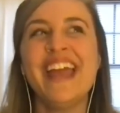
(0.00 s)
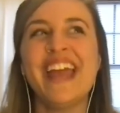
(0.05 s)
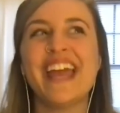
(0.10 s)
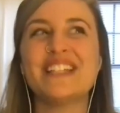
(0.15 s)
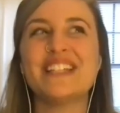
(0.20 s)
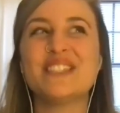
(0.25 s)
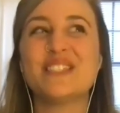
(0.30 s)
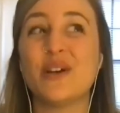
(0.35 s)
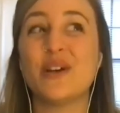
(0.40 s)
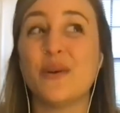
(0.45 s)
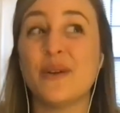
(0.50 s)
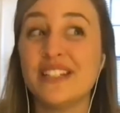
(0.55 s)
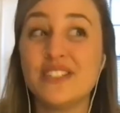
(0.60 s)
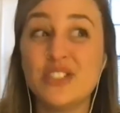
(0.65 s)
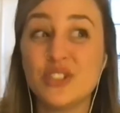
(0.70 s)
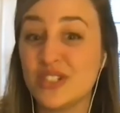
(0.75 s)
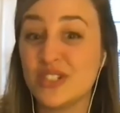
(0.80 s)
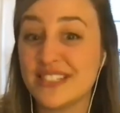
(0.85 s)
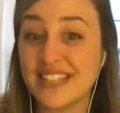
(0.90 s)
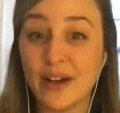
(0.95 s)
And so
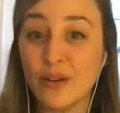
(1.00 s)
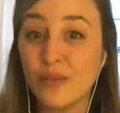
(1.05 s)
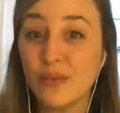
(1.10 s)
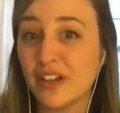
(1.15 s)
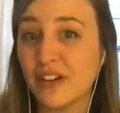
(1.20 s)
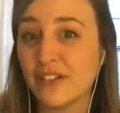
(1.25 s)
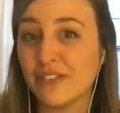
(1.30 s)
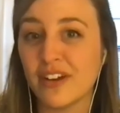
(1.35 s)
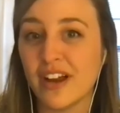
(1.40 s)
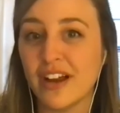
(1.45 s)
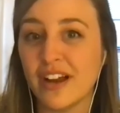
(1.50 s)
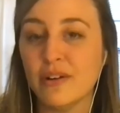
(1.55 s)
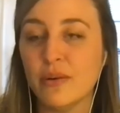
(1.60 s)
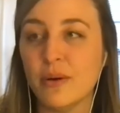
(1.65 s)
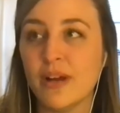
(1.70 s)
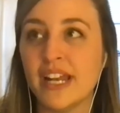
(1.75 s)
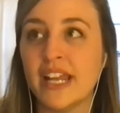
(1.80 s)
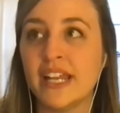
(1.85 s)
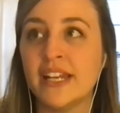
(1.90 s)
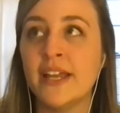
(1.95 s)
it's just out there for
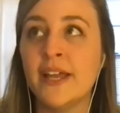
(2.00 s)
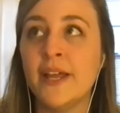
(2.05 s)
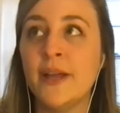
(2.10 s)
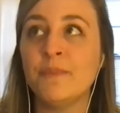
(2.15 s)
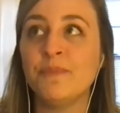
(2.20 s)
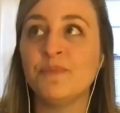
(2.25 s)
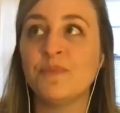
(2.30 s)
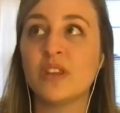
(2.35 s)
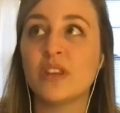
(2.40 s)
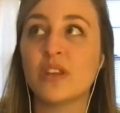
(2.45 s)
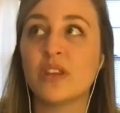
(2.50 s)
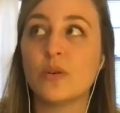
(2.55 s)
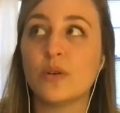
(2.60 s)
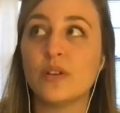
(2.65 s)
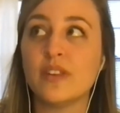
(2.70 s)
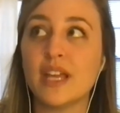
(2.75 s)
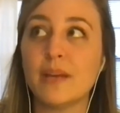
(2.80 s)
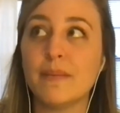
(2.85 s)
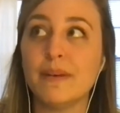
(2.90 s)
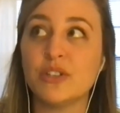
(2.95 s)
everyone. And the cool
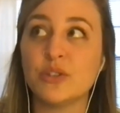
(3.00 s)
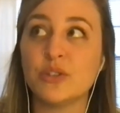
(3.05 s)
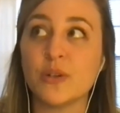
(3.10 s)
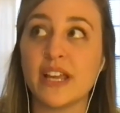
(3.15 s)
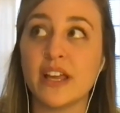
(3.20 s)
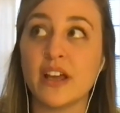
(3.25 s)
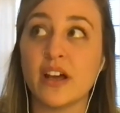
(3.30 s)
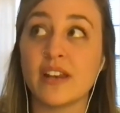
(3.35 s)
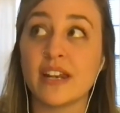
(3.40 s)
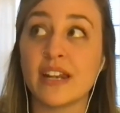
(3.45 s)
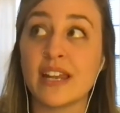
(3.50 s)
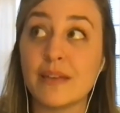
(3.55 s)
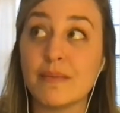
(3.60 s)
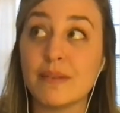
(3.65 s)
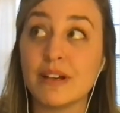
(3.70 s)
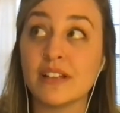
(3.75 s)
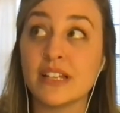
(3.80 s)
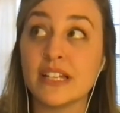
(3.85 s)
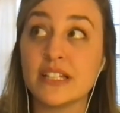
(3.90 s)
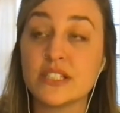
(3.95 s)
thing about joining on an
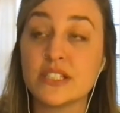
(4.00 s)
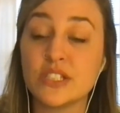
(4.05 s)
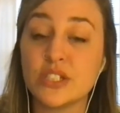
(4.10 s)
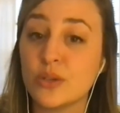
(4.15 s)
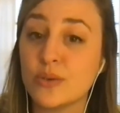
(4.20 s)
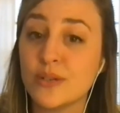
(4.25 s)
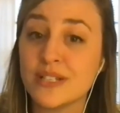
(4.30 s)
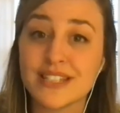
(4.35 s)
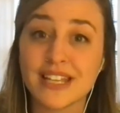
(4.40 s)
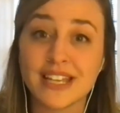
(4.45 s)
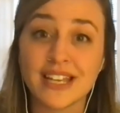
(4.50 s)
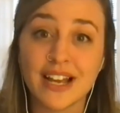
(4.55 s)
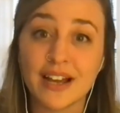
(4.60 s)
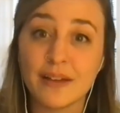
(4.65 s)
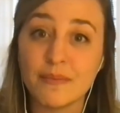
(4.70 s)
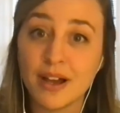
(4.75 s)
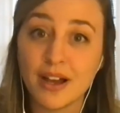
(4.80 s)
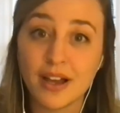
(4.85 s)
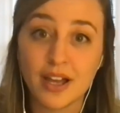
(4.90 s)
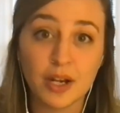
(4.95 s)
email list too is like
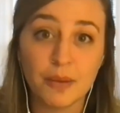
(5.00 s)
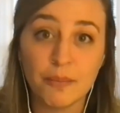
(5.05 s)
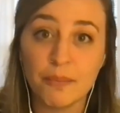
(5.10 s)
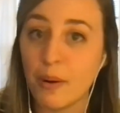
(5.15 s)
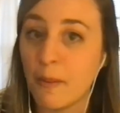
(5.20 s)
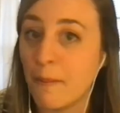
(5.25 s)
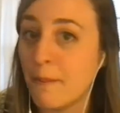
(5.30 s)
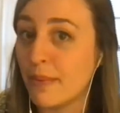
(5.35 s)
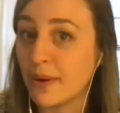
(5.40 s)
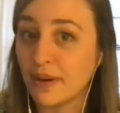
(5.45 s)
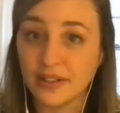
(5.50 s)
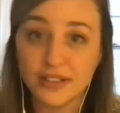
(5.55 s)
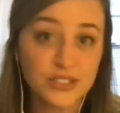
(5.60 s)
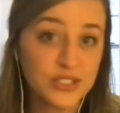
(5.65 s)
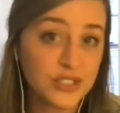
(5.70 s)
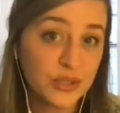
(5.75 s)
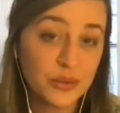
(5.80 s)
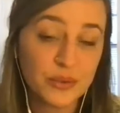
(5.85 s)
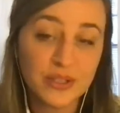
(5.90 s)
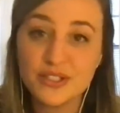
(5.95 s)
I'm not going to bombard
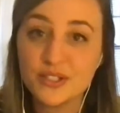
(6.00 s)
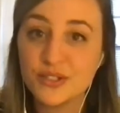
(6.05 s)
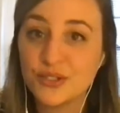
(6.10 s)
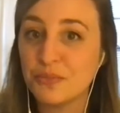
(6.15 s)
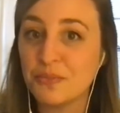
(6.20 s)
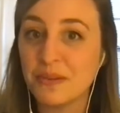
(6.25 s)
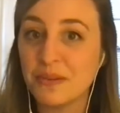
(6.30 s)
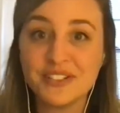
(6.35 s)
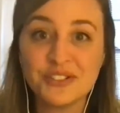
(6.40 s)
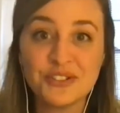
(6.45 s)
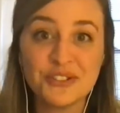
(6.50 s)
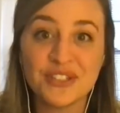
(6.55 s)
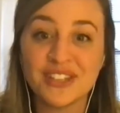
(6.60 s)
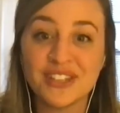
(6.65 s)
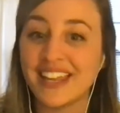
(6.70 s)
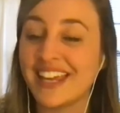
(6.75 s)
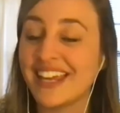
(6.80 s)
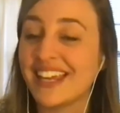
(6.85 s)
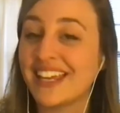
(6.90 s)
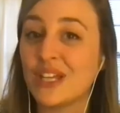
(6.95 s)
you with too much.
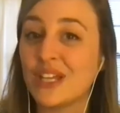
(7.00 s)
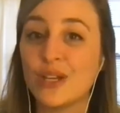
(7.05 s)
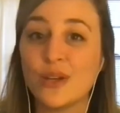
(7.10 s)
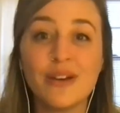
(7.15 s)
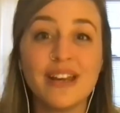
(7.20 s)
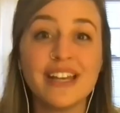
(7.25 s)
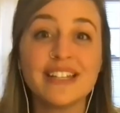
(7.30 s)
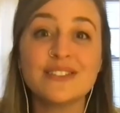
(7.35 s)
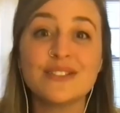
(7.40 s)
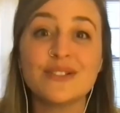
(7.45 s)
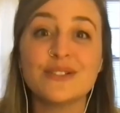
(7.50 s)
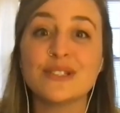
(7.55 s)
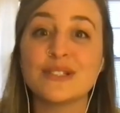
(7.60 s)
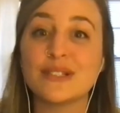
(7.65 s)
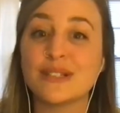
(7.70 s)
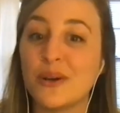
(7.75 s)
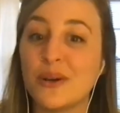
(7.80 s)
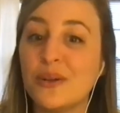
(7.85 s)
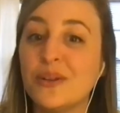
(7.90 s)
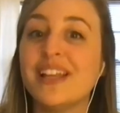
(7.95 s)
Like you get to
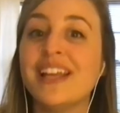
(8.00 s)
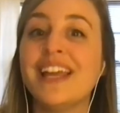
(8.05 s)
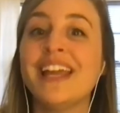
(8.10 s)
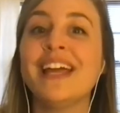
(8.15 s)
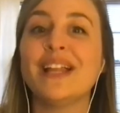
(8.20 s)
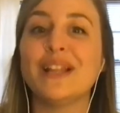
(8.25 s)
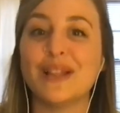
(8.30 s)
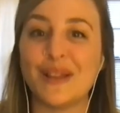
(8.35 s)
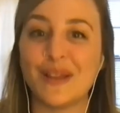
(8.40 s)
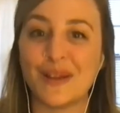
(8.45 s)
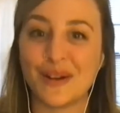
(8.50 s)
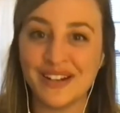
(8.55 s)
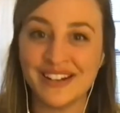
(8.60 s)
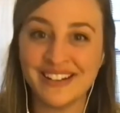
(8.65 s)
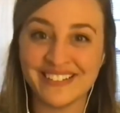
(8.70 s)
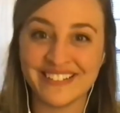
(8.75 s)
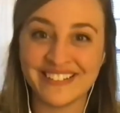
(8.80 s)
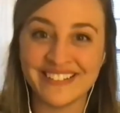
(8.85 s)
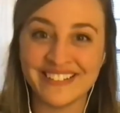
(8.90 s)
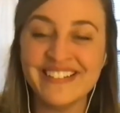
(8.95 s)
slowly learn it
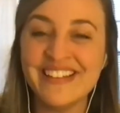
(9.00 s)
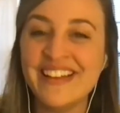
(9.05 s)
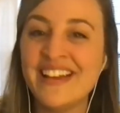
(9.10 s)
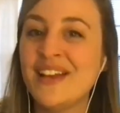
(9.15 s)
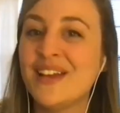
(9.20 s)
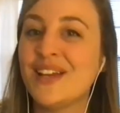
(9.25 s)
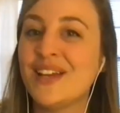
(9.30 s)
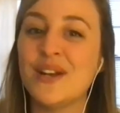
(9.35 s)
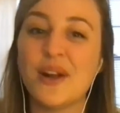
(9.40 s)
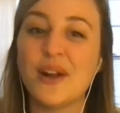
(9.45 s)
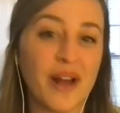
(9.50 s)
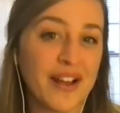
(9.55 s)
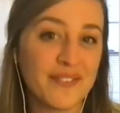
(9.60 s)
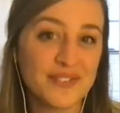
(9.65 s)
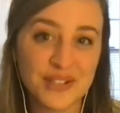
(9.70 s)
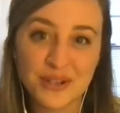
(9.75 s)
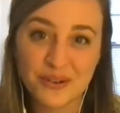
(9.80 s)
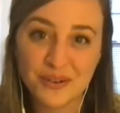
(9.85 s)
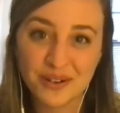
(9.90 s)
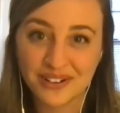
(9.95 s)
all. You don't have
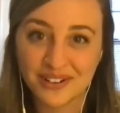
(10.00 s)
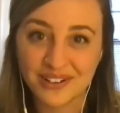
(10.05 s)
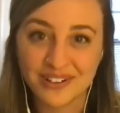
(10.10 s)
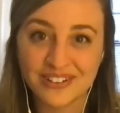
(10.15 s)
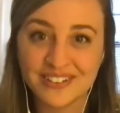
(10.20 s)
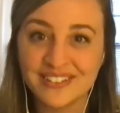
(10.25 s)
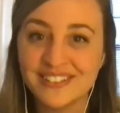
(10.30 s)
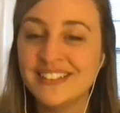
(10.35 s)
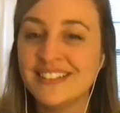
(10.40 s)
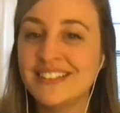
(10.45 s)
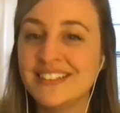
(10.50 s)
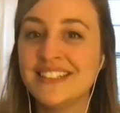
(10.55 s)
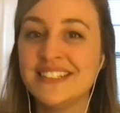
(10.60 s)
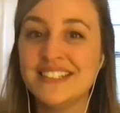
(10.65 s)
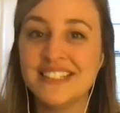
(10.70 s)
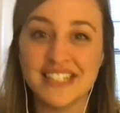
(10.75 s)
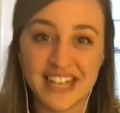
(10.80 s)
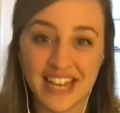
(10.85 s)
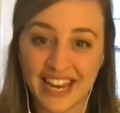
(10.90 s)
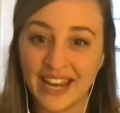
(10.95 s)
to know it all
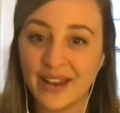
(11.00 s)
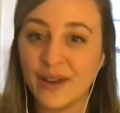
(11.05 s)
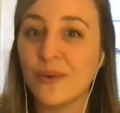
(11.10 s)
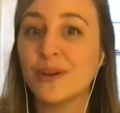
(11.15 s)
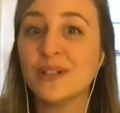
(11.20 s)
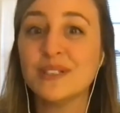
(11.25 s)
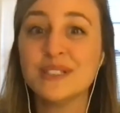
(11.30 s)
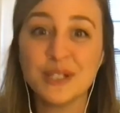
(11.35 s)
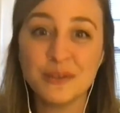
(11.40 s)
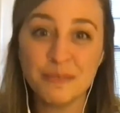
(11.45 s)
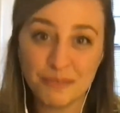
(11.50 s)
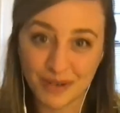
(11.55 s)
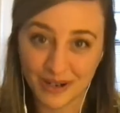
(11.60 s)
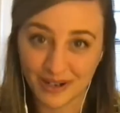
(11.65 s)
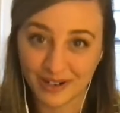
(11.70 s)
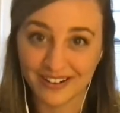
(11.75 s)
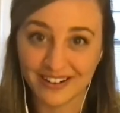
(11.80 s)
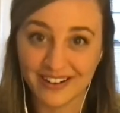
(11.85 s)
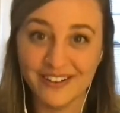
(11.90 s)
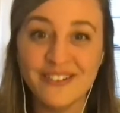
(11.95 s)
today or
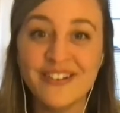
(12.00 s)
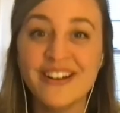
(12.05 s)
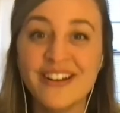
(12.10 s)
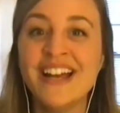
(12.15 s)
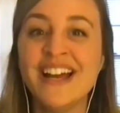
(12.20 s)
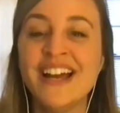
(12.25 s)
tomorrow.